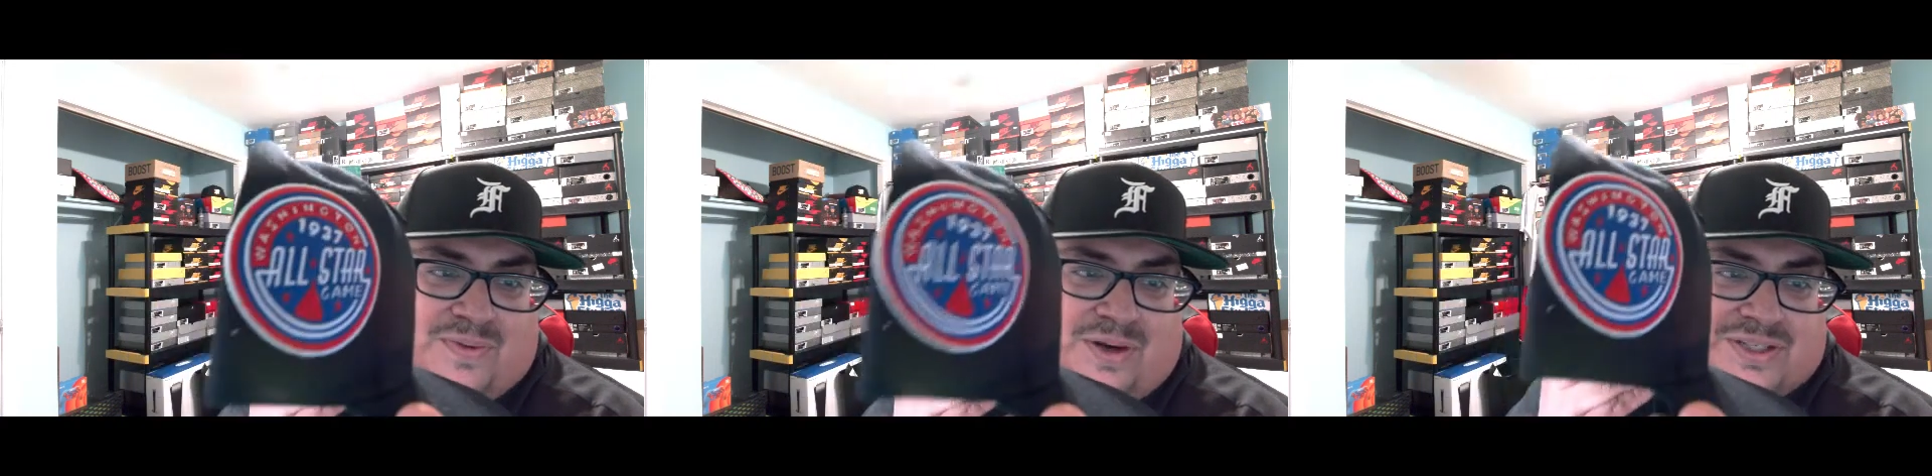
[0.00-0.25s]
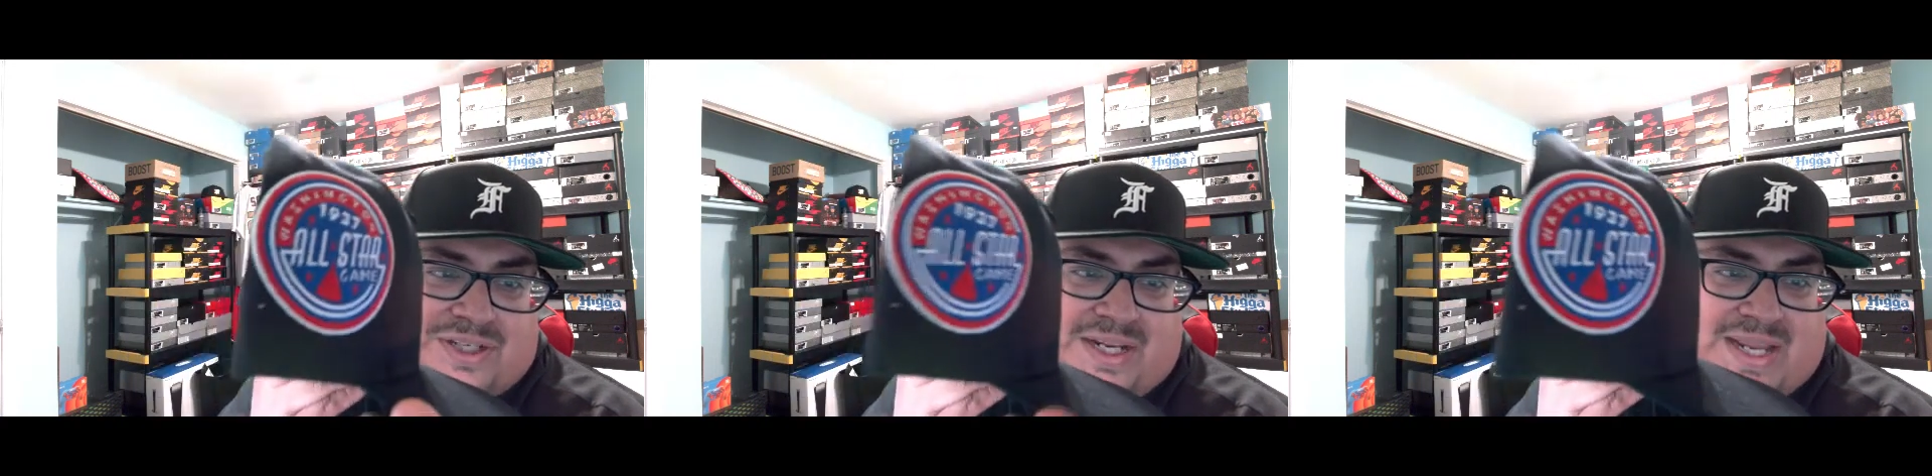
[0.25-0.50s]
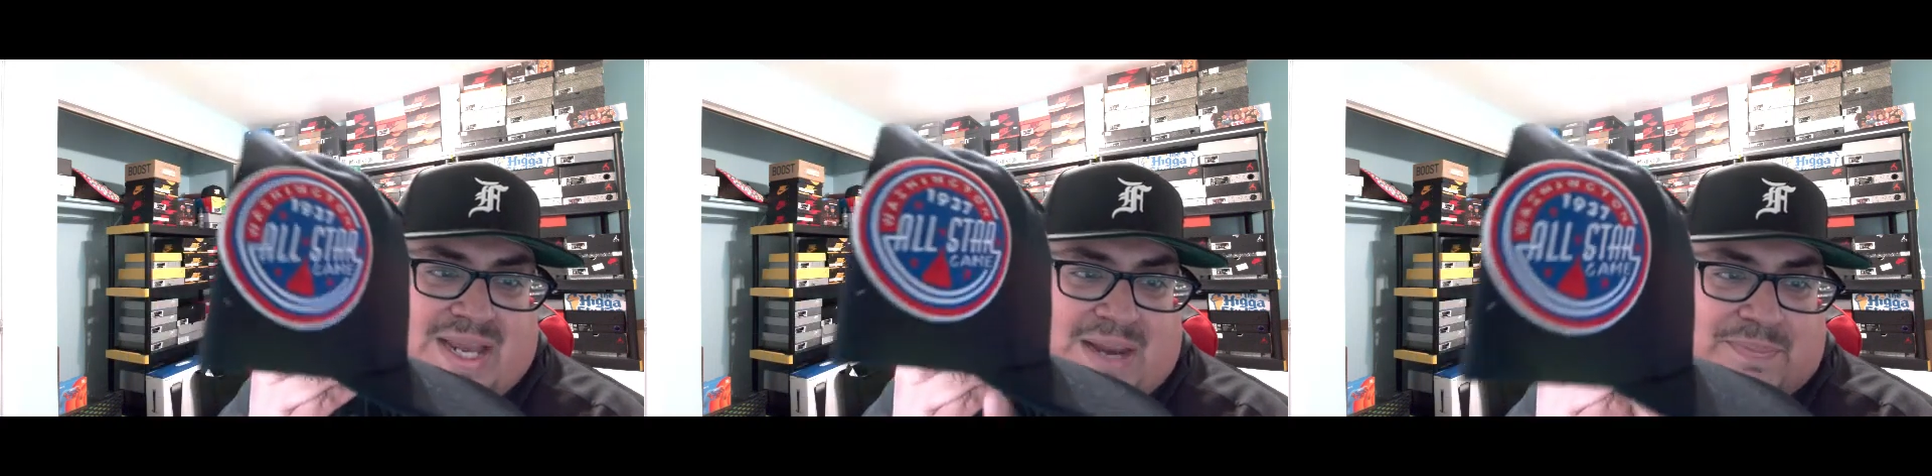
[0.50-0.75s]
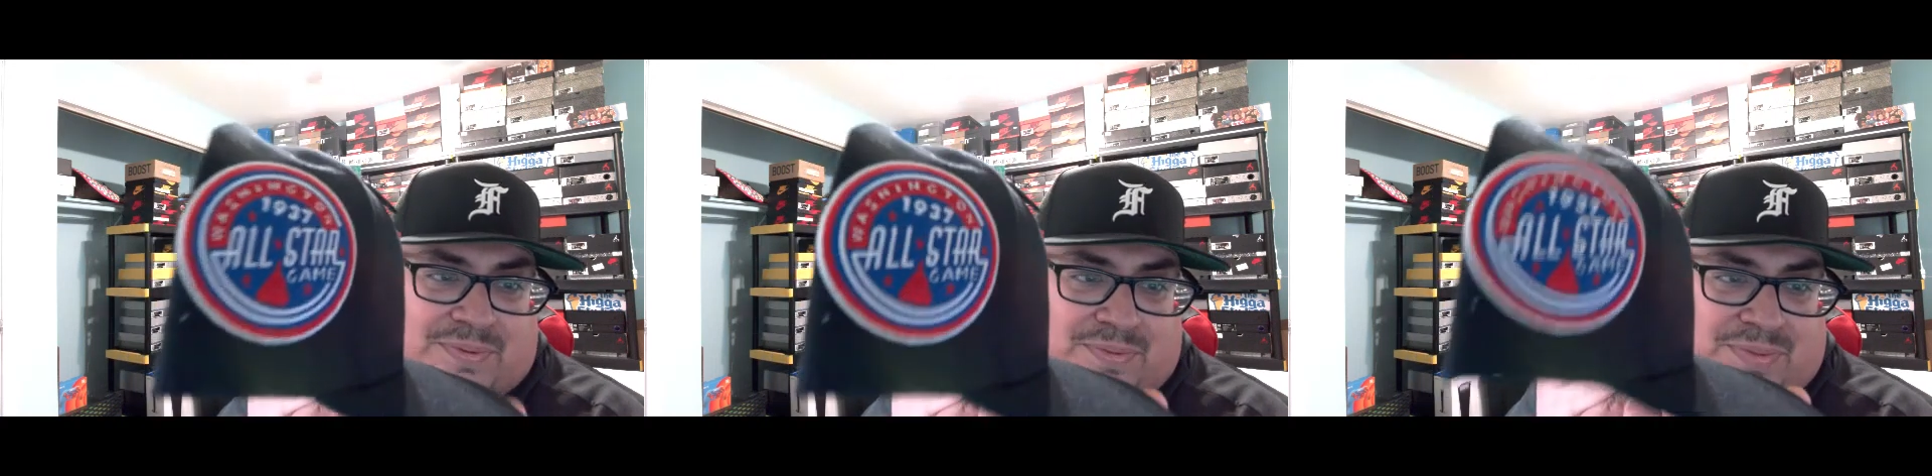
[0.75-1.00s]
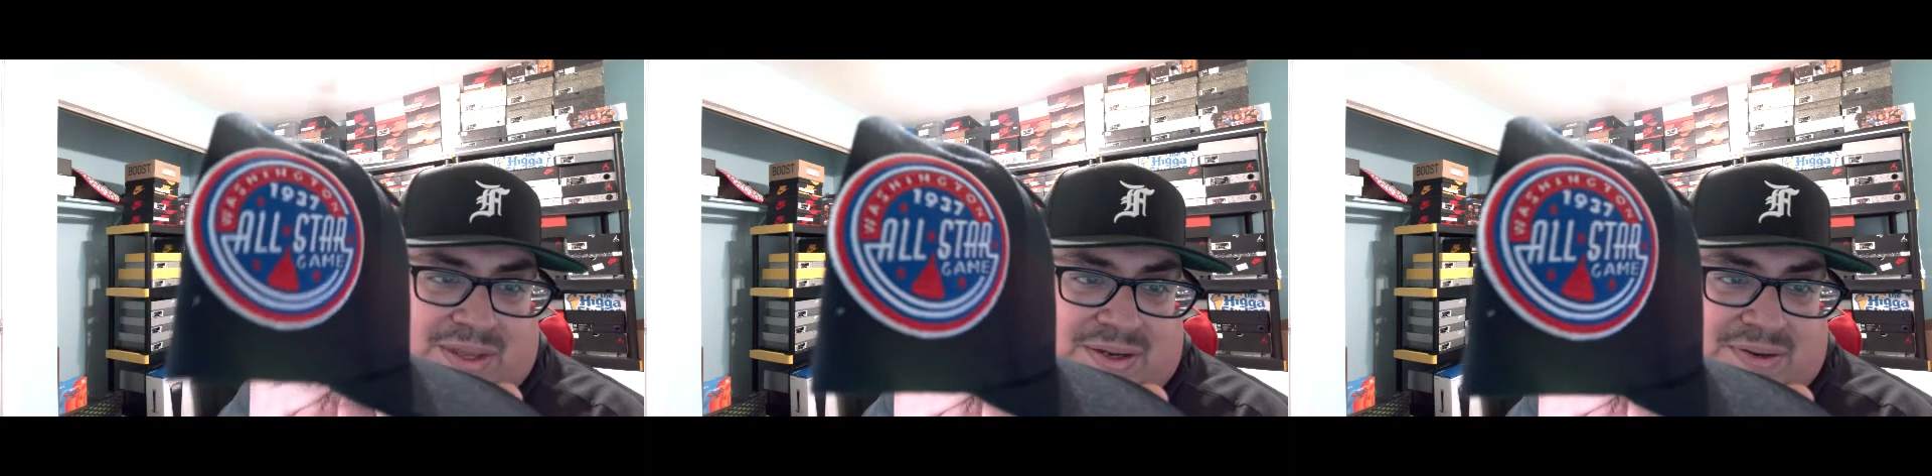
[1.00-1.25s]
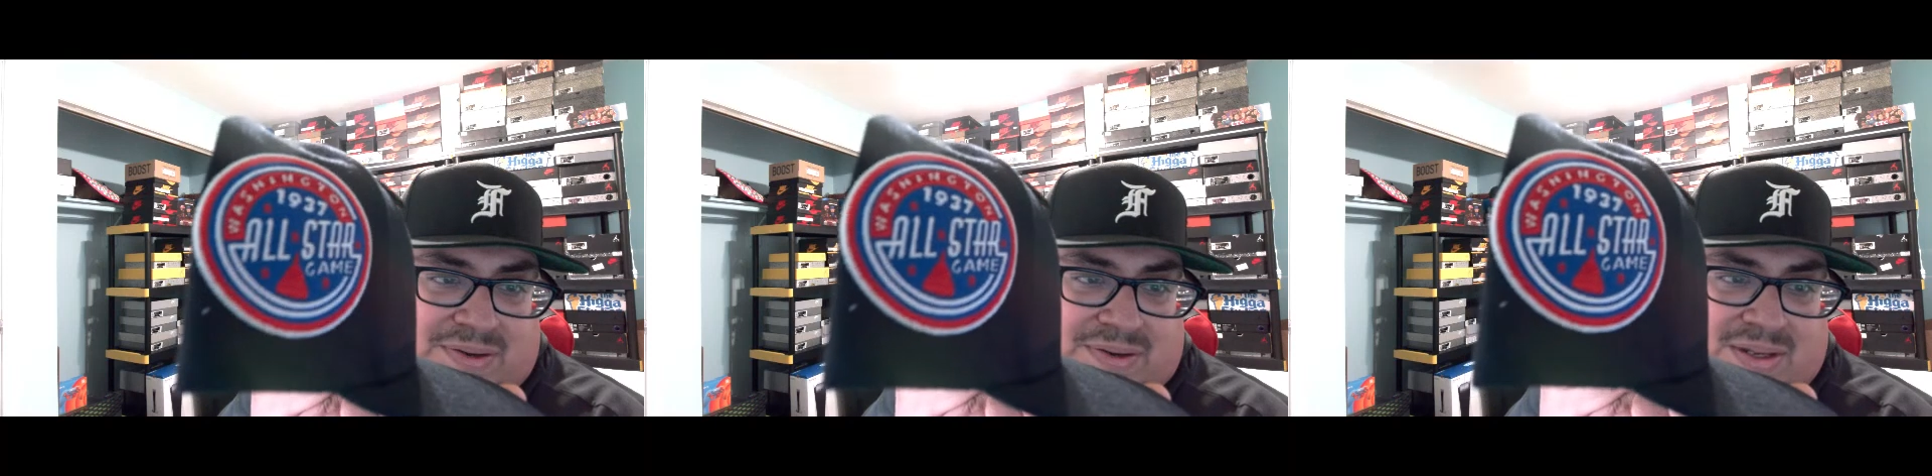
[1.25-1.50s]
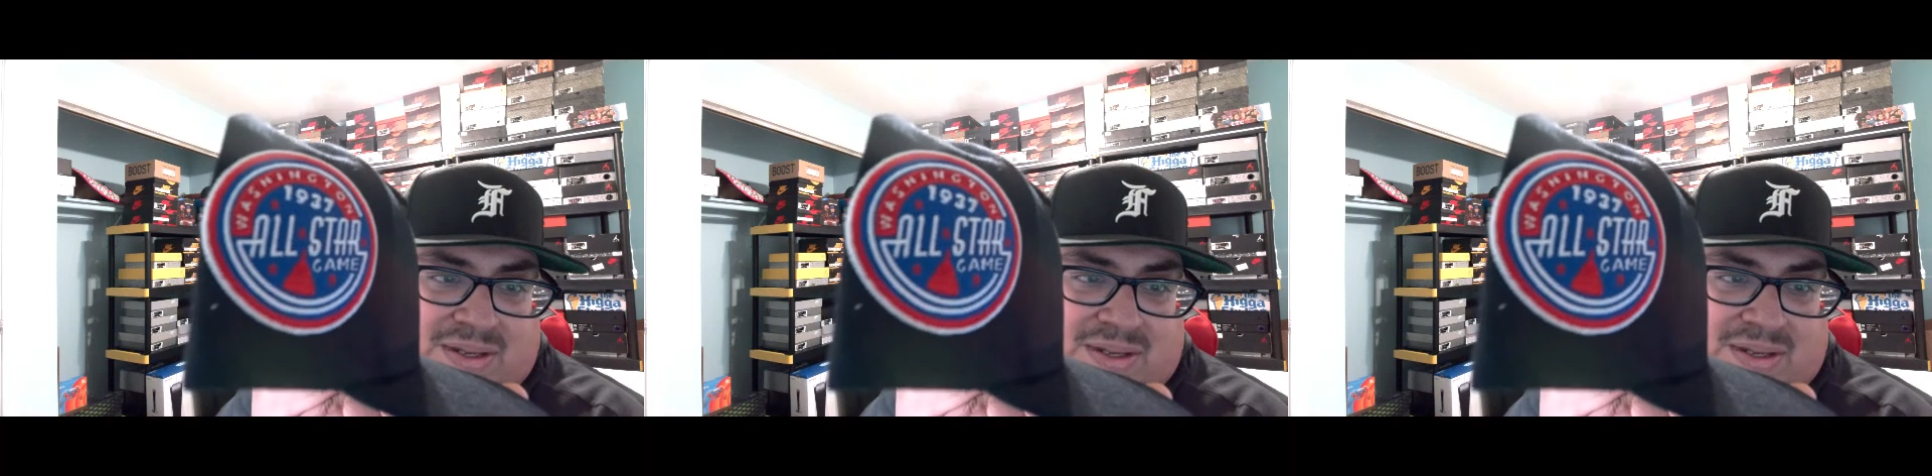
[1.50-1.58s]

Washington Capitol there